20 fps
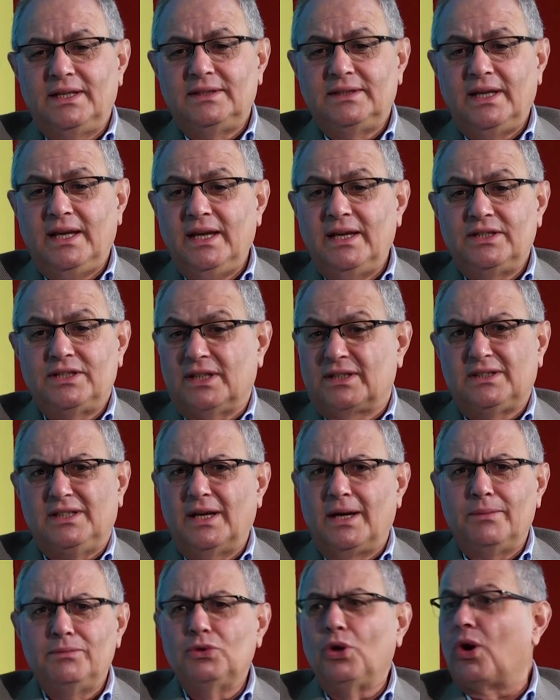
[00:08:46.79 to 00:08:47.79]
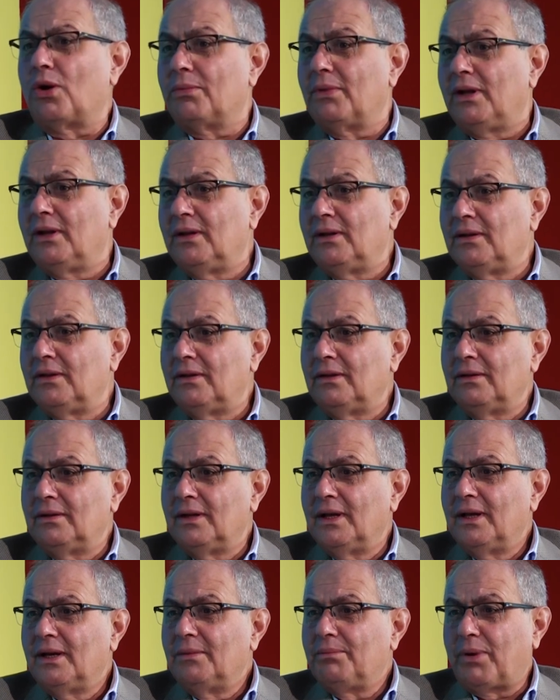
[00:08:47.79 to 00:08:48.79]
is just a
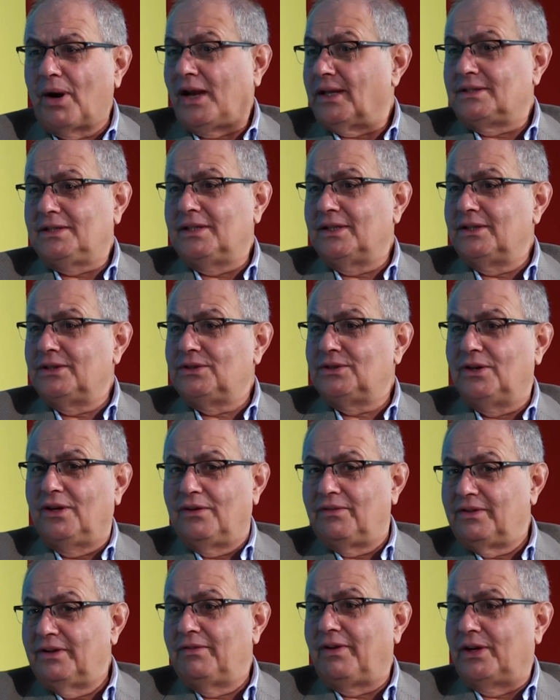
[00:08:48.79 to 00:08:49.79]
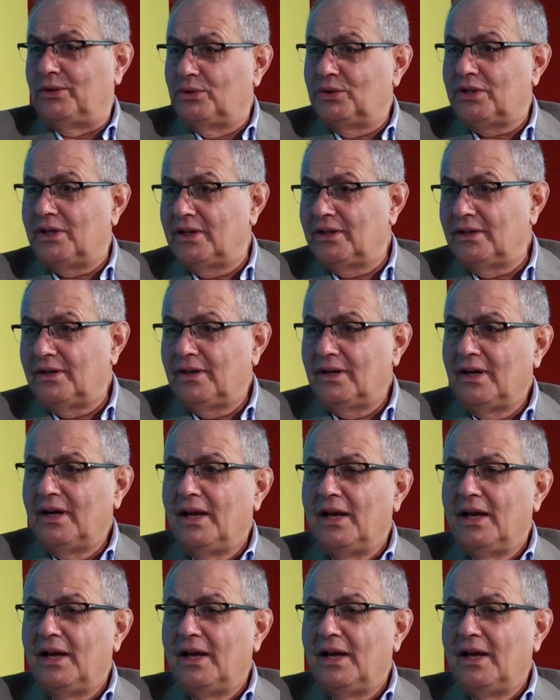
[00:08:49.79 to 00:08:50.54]
normal process of evolution,